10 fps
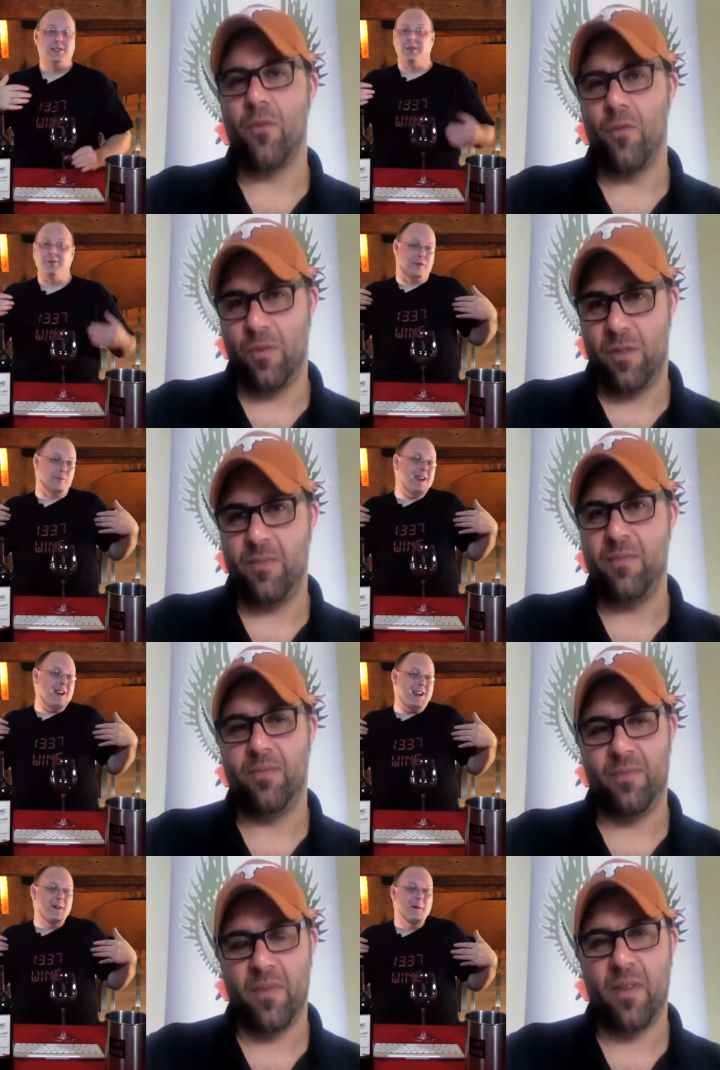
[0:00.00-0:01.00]
Speaker 1: something for
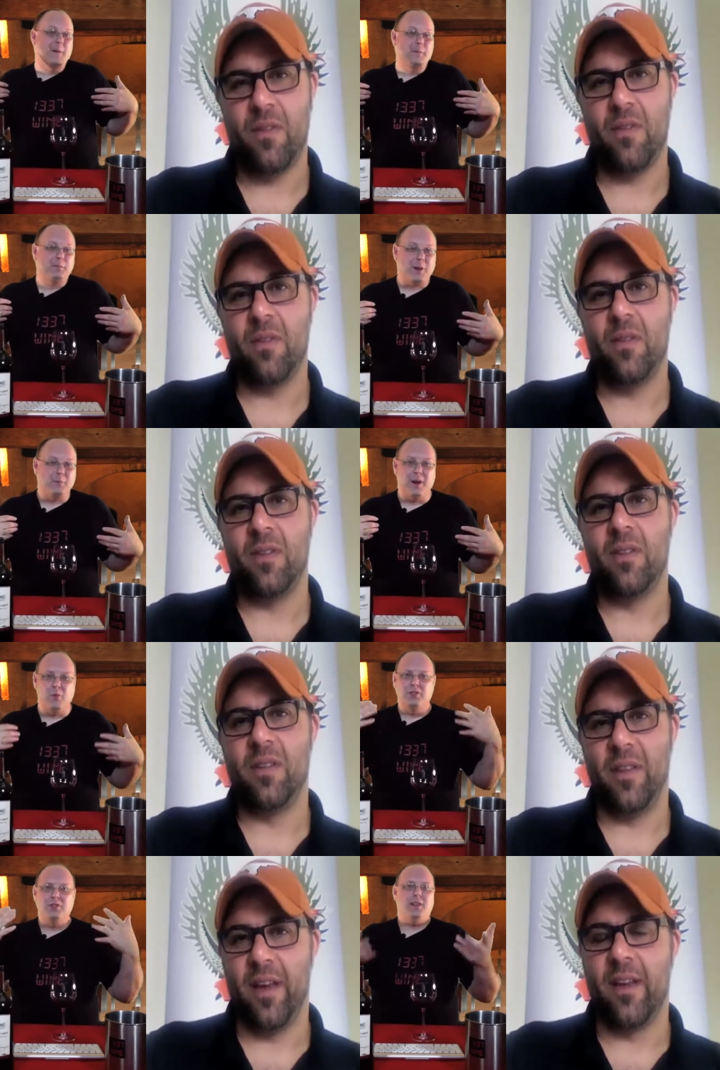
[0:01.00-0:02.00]
me, but it
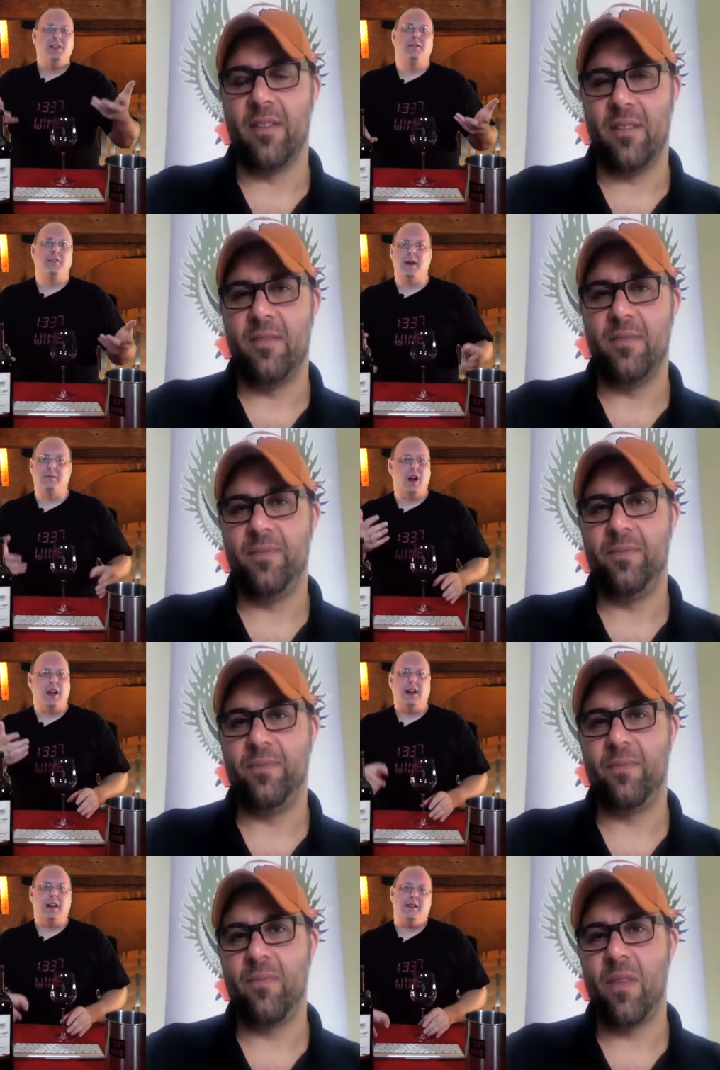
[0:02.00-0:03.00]
won't do yes. anything for them. They're not
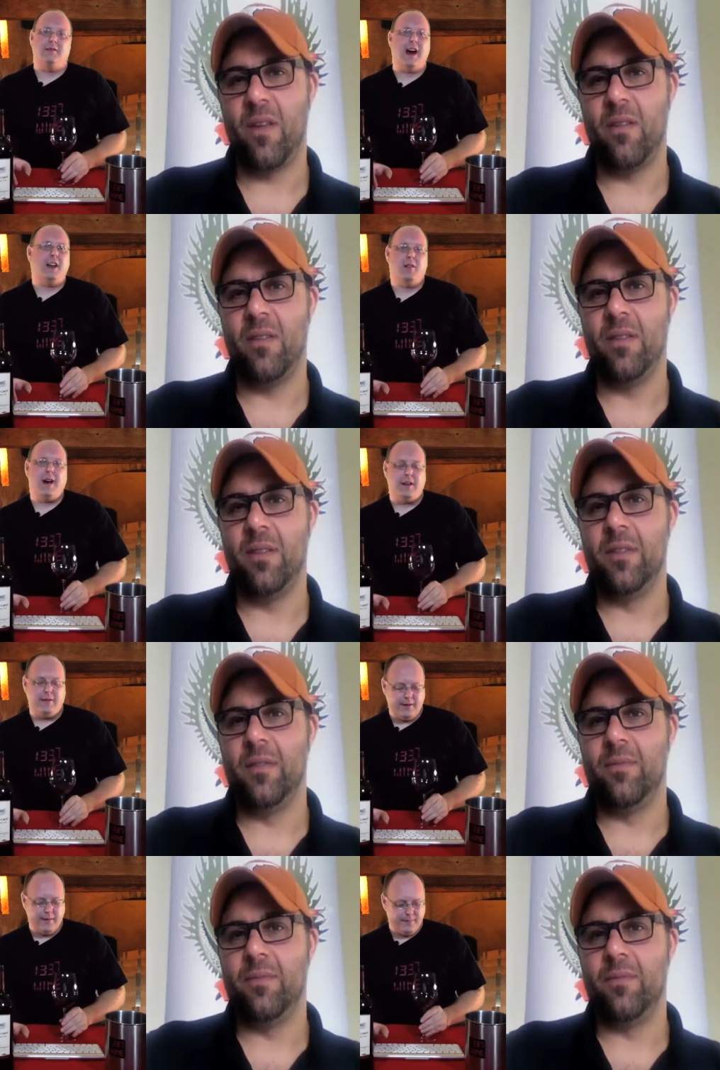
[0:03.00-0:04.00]
going to get any value out of
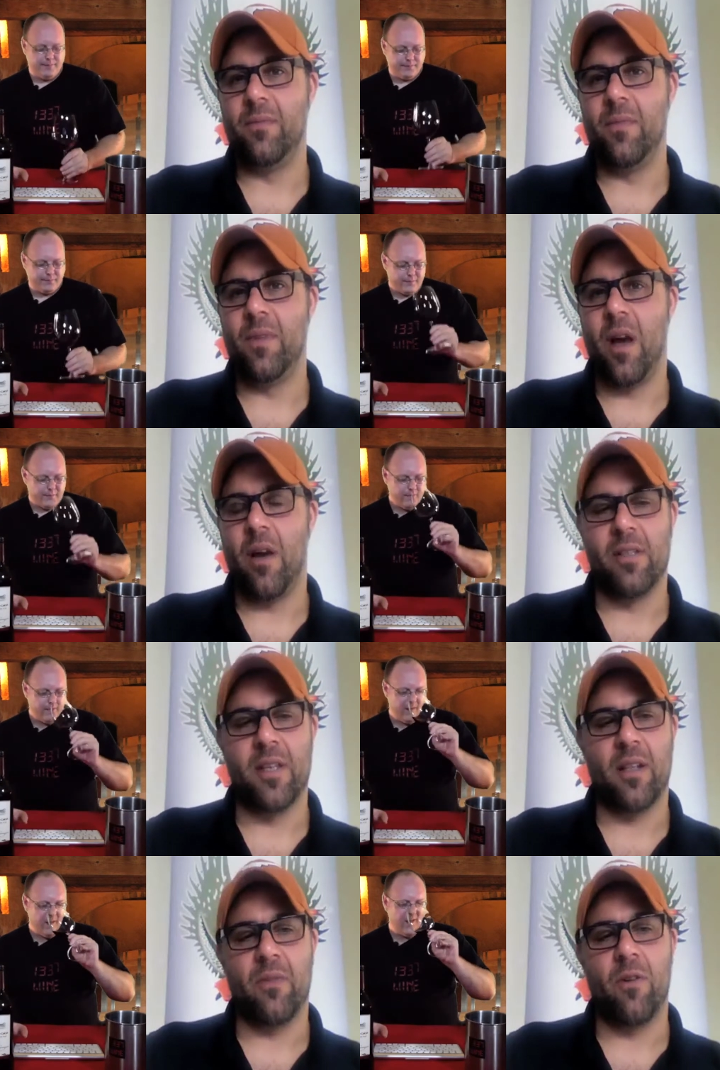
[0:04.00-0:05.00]
it.
Speaker 2: No,
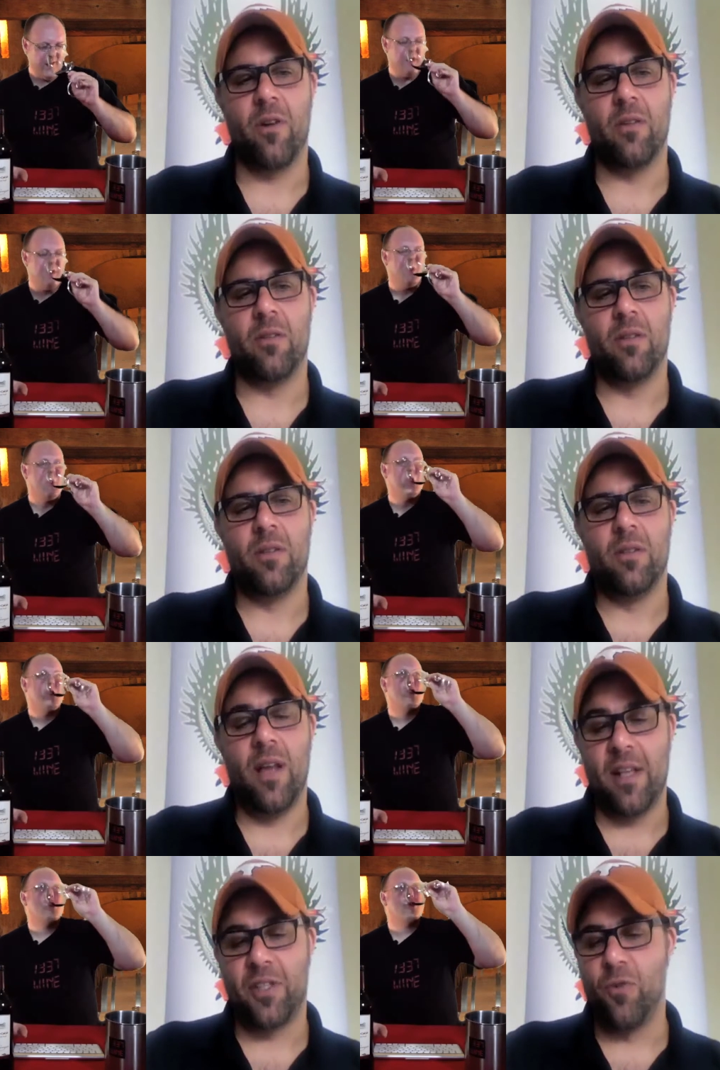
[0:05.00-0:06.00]
exactly right.
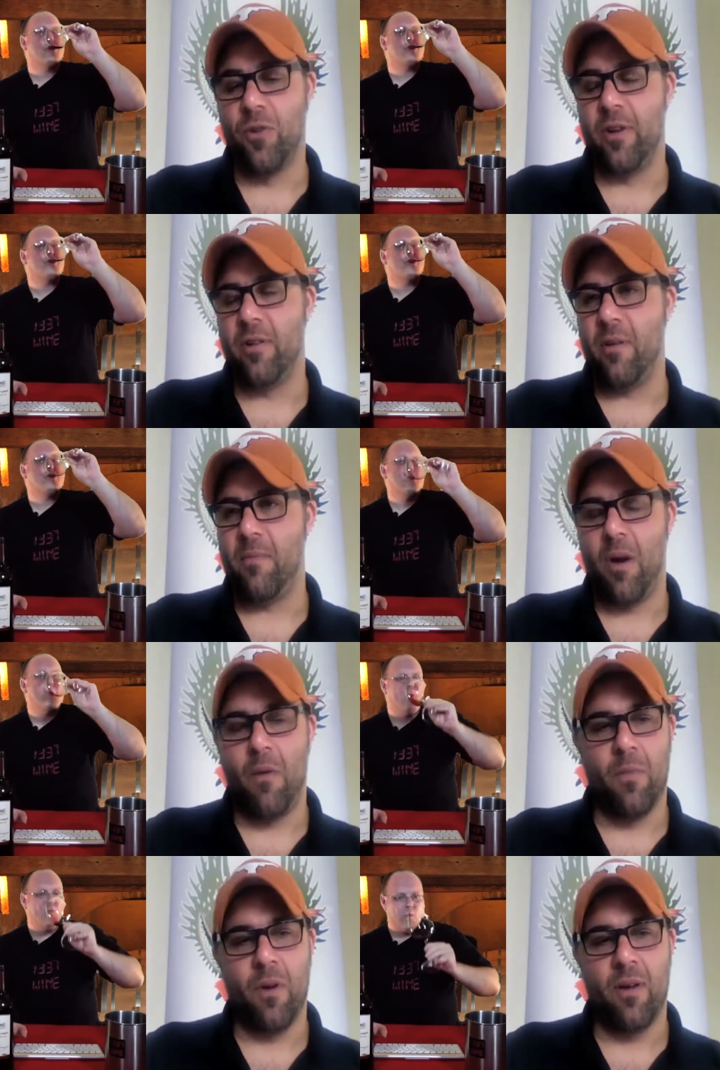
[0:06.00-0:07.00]
No, it's good, and I'm,
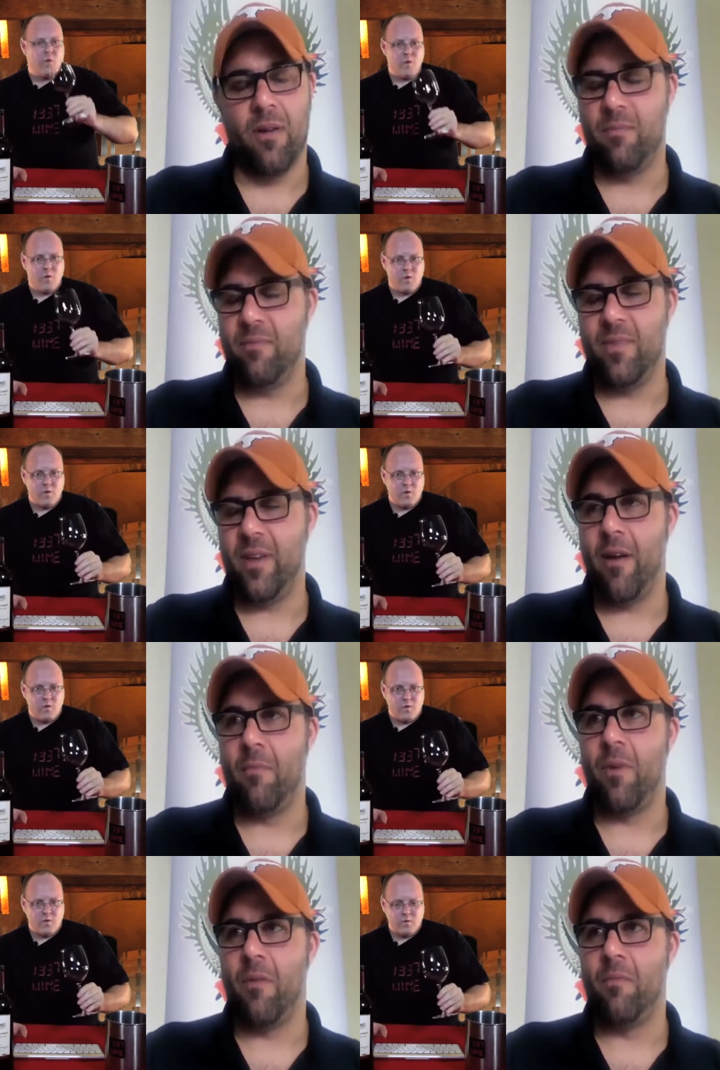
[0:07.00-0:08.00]
I'm, I'm, yeah,
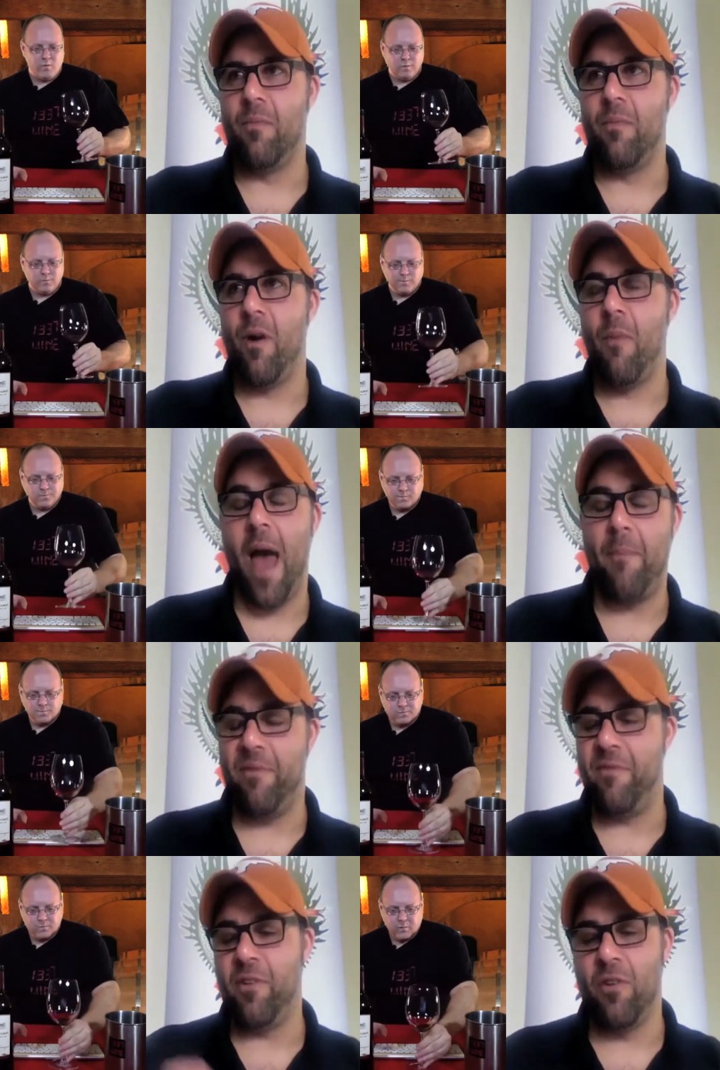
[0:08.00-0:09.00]
I'm, I'm, I'm
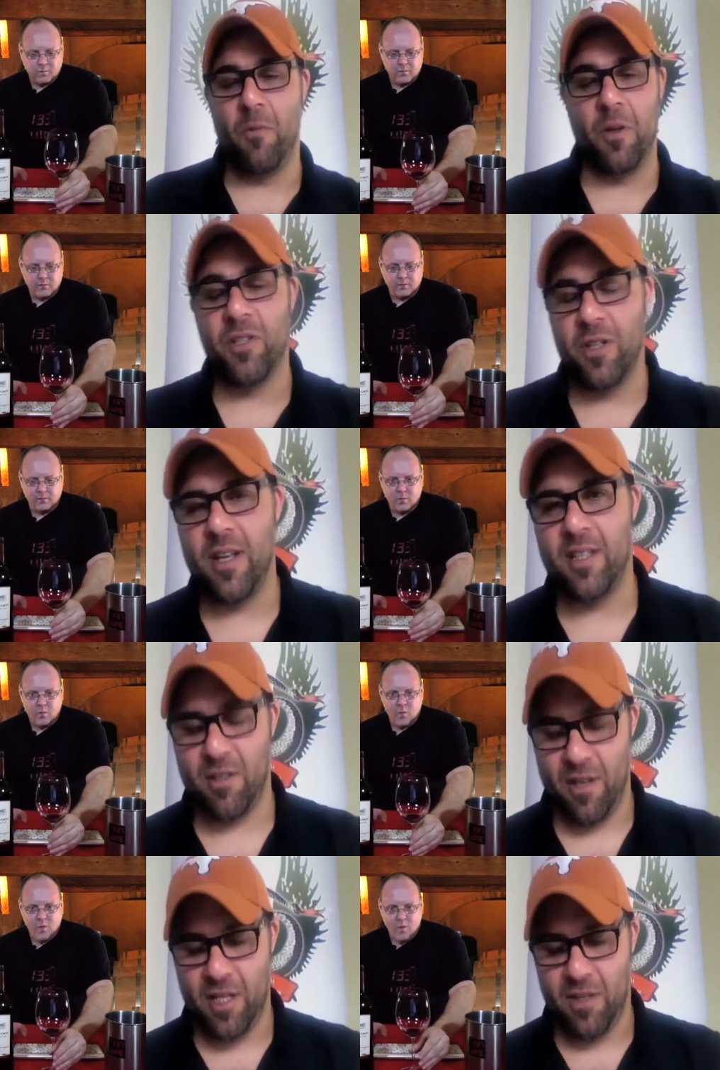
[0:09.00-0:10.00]
happy for you because it's,
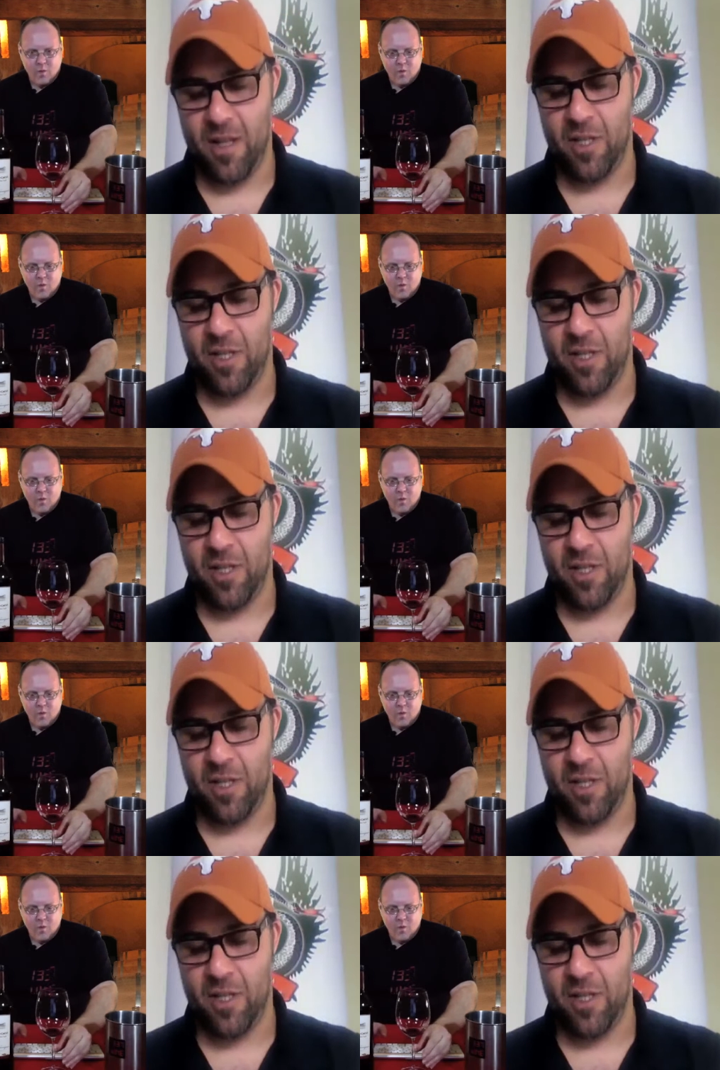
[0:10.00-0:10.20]
it's, it's,